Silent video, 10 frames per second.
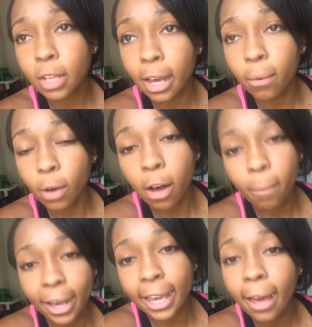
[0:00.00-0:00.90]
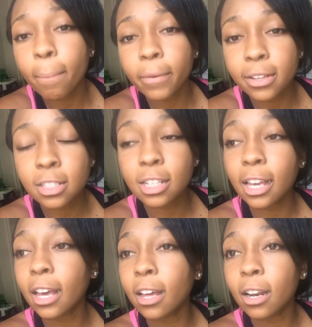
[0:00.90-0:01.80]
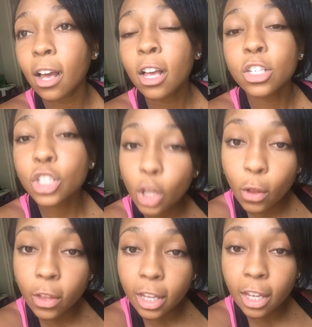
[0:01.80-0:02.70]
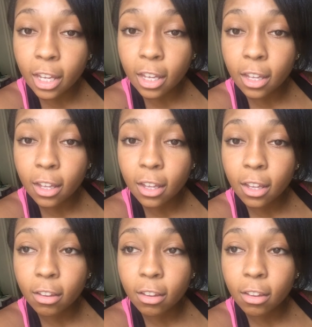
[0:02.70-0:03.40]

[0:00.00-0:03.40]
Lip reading: at my campus, and slowly